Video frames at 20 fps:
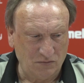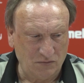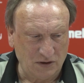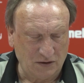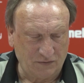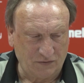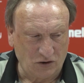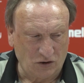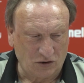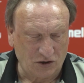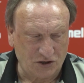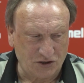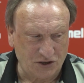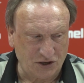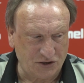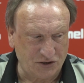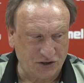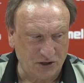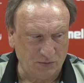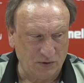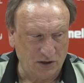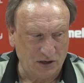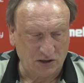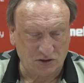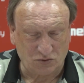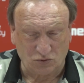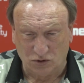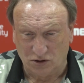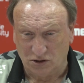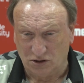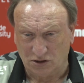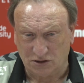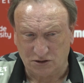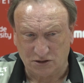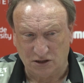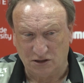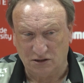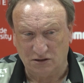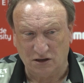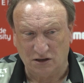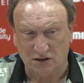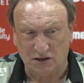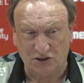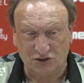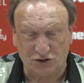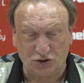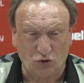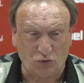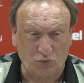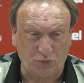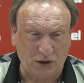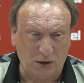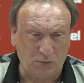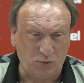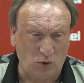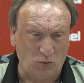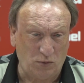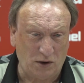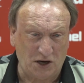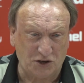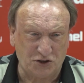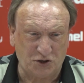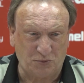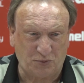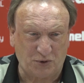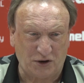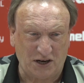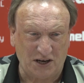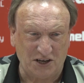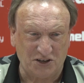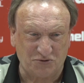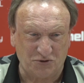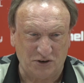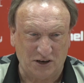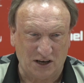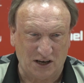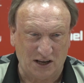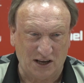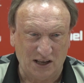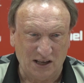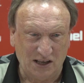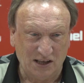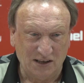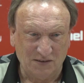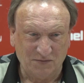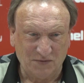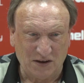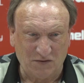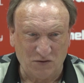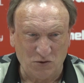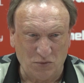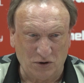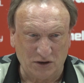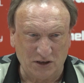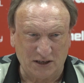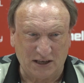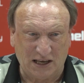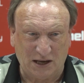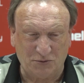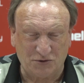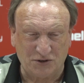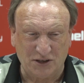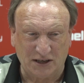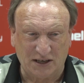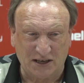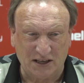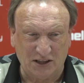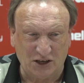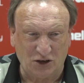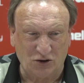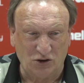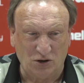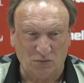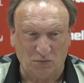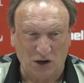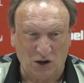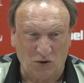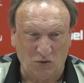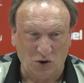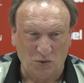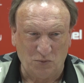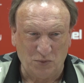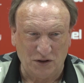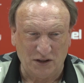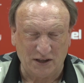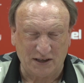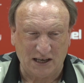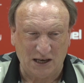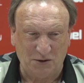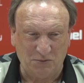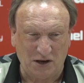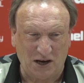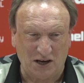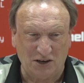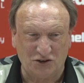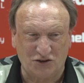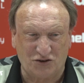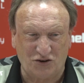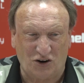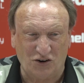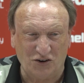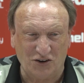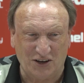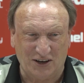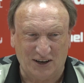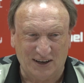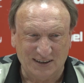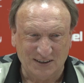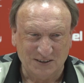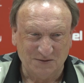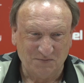They've got a system and it's worked, and it's took people by surprise, really. Everybody keeps thinking they're going to blow up, and they keep getting stronger.